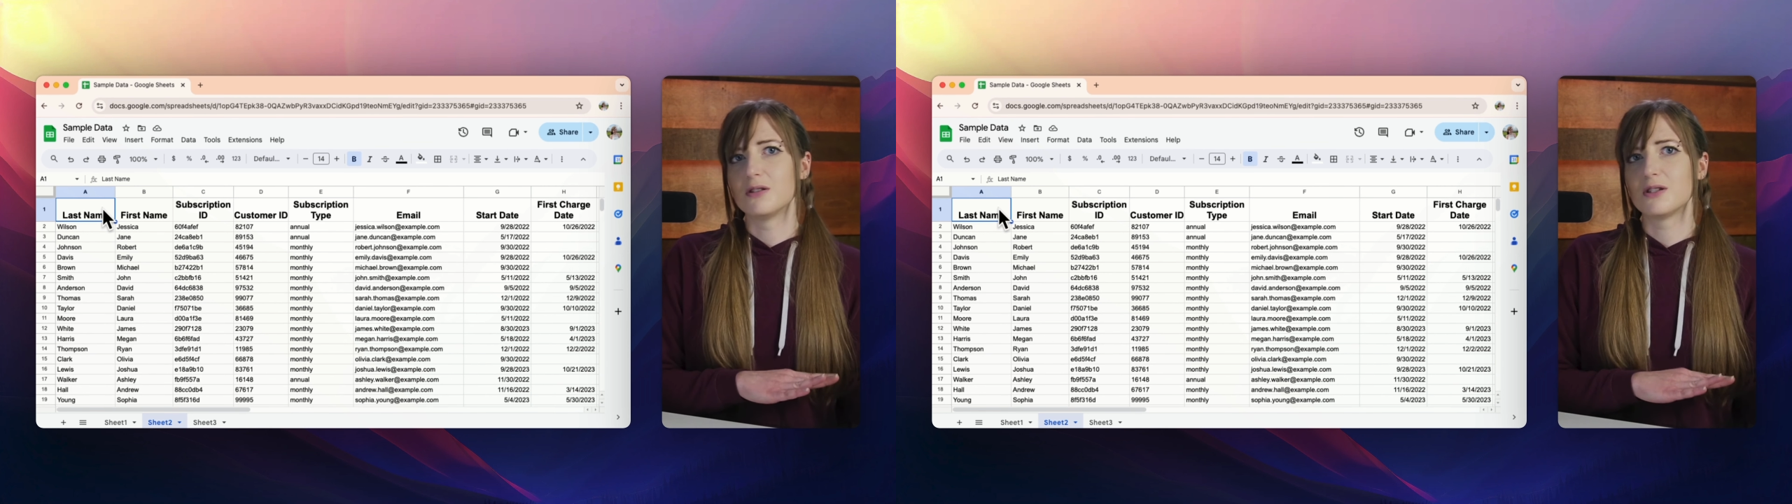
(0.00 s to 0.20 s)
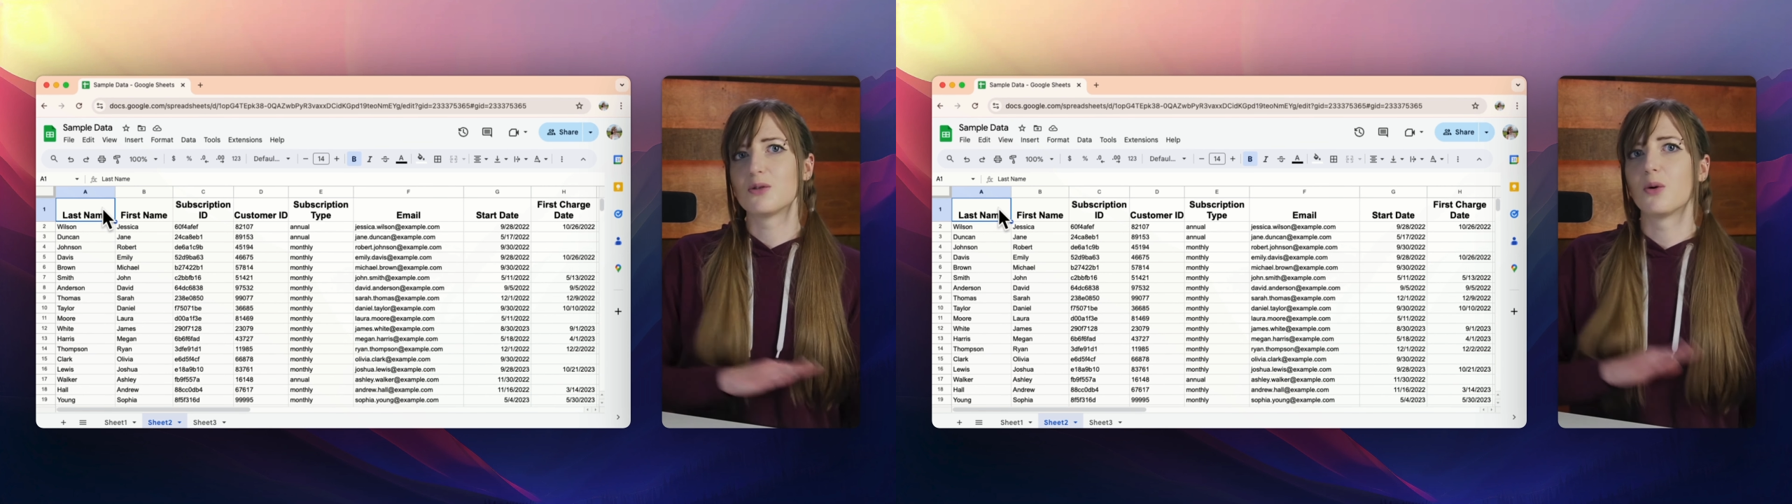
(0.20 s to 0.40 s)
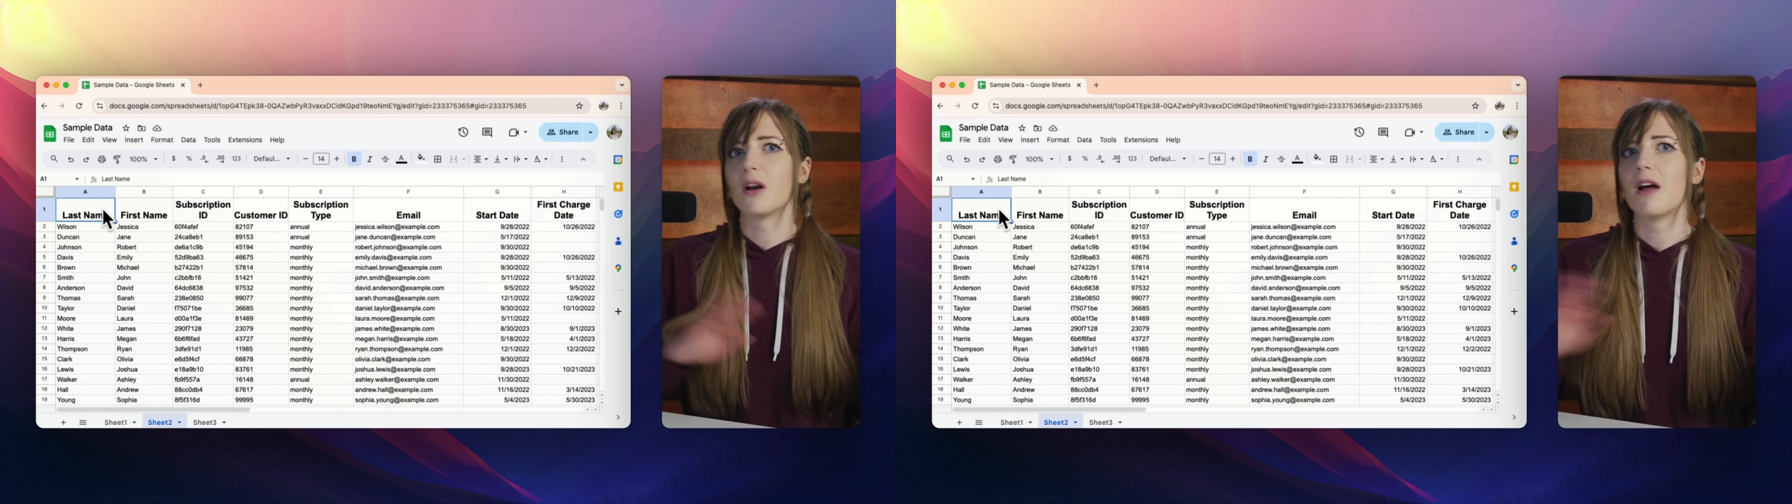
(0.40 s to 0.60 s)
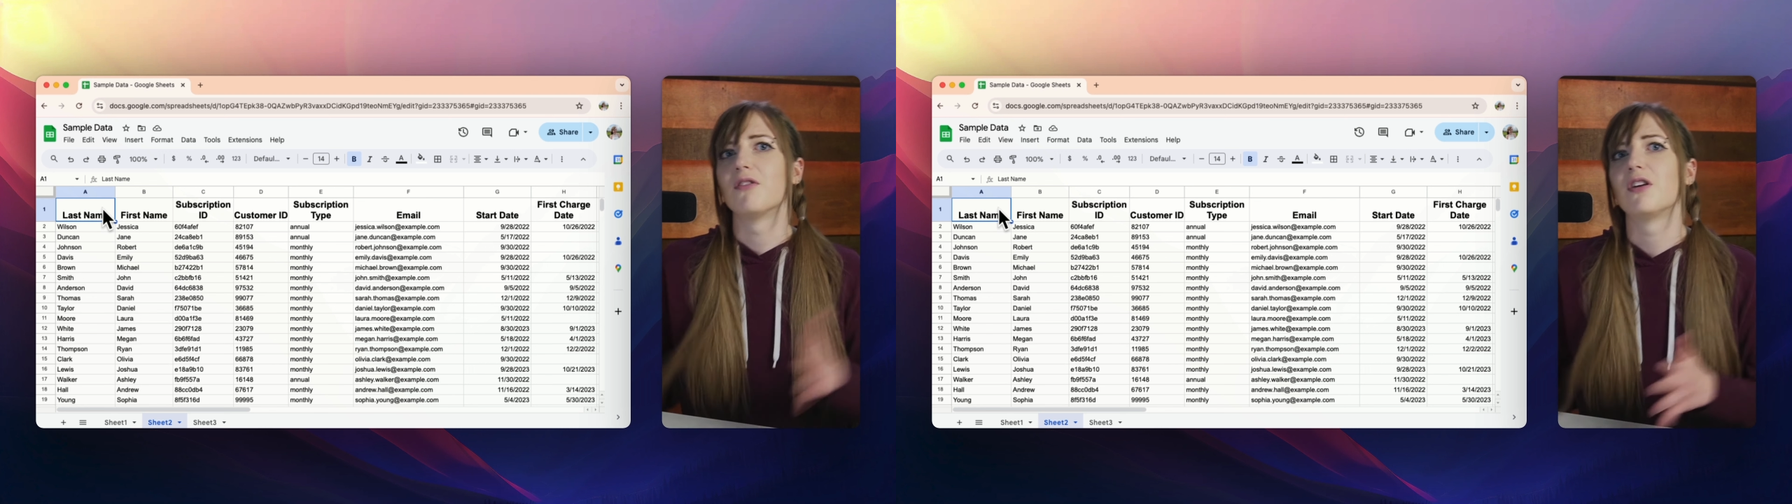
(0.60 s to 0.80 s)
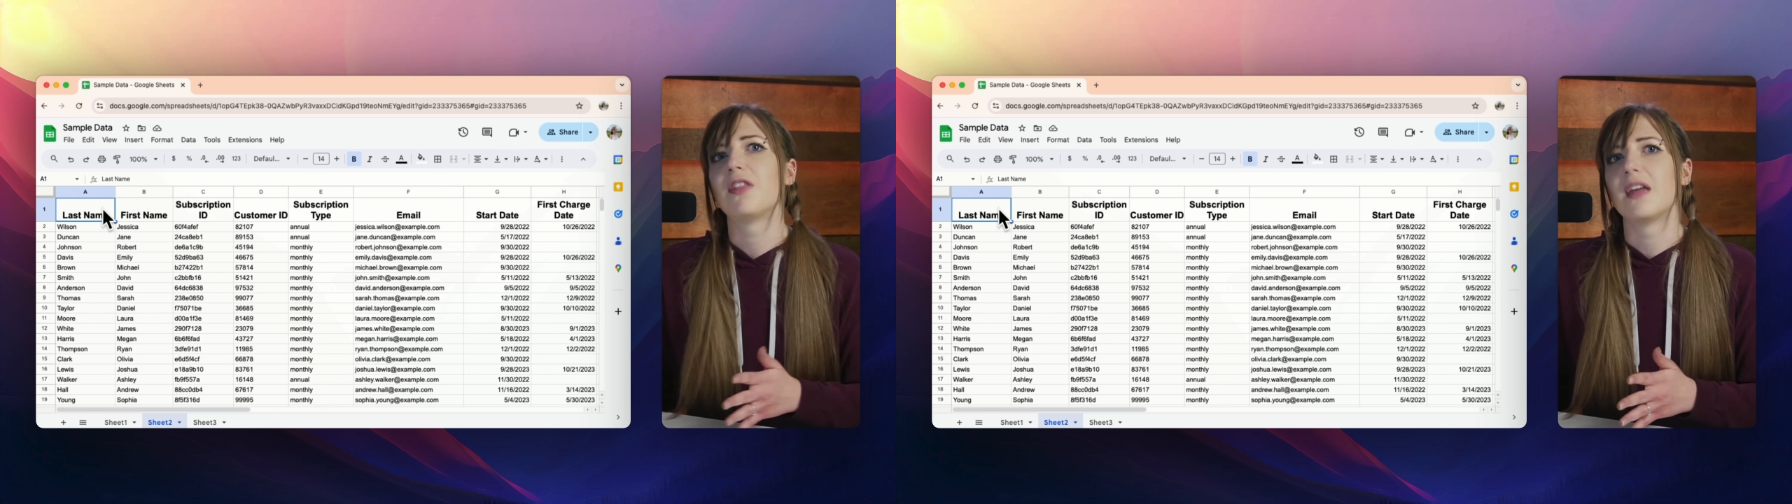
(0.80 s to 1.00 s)
sort
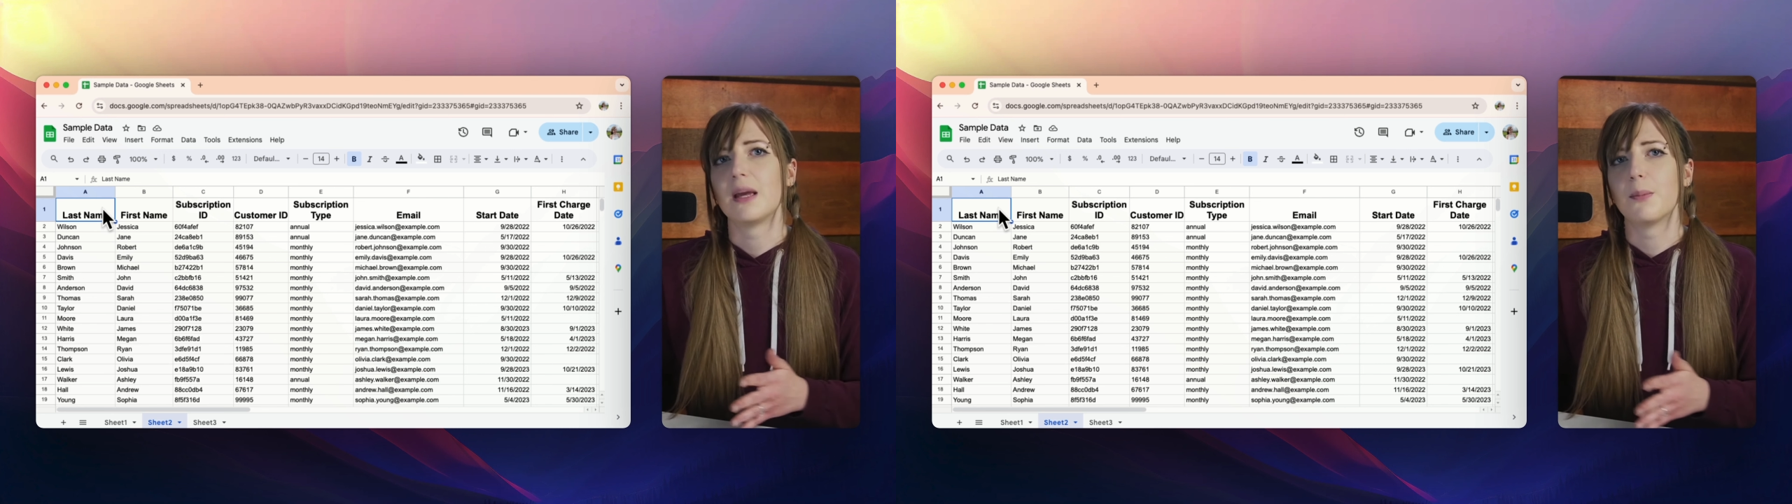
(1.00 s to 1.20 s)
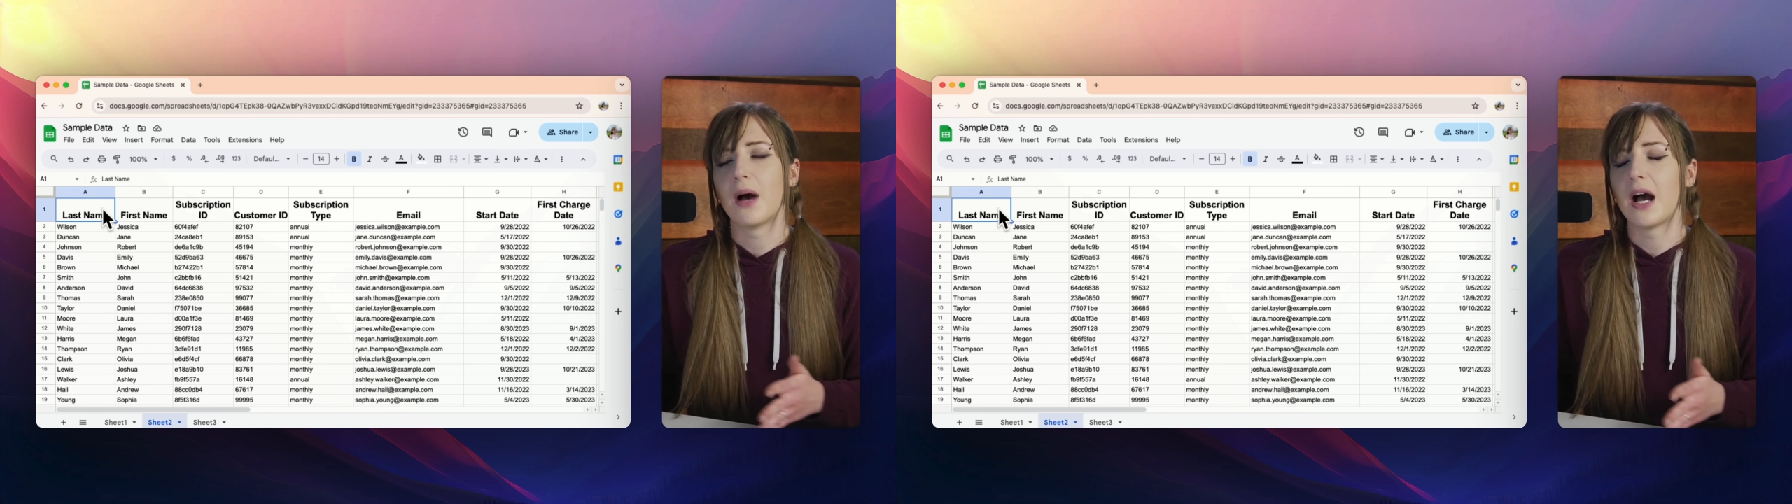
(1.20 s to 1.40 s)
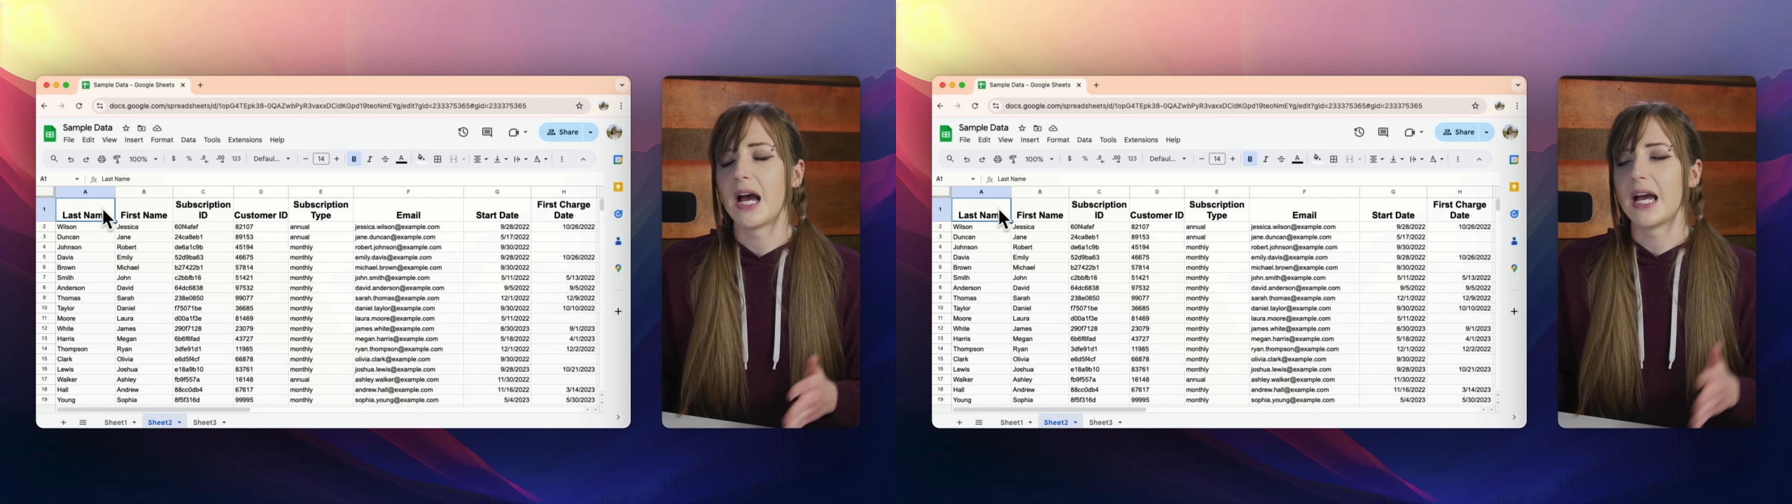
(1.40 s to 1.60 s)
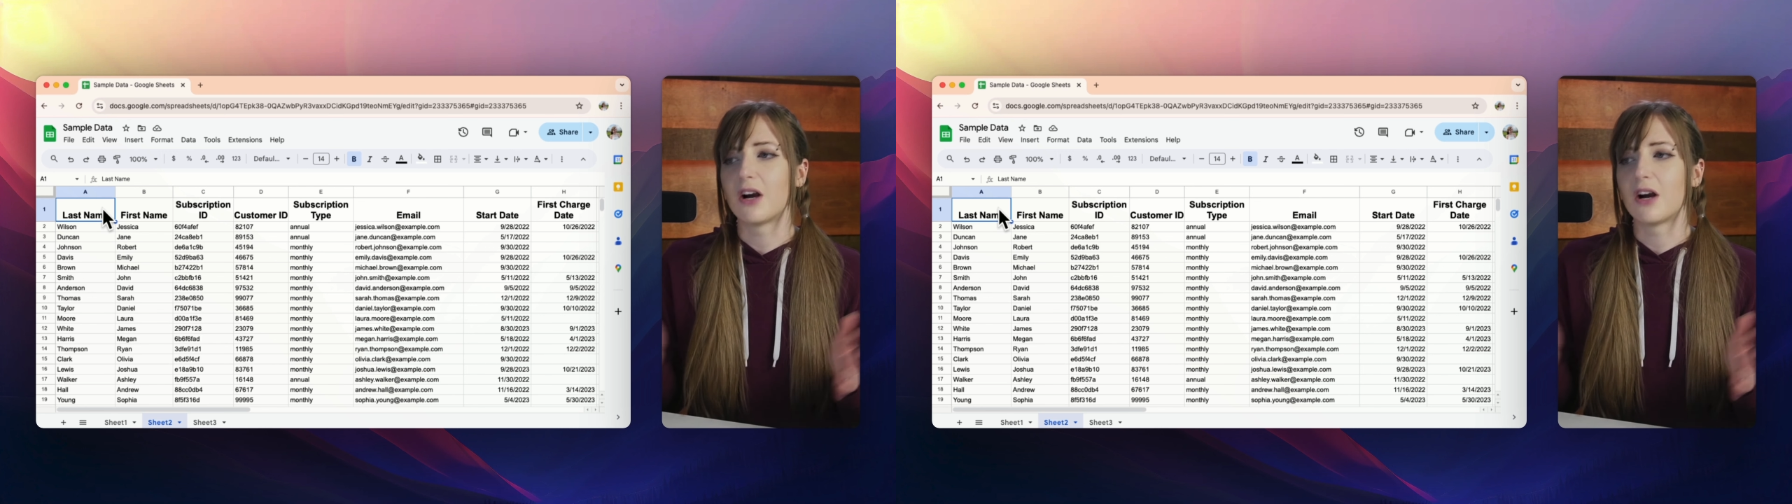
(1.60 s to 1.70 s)
everything by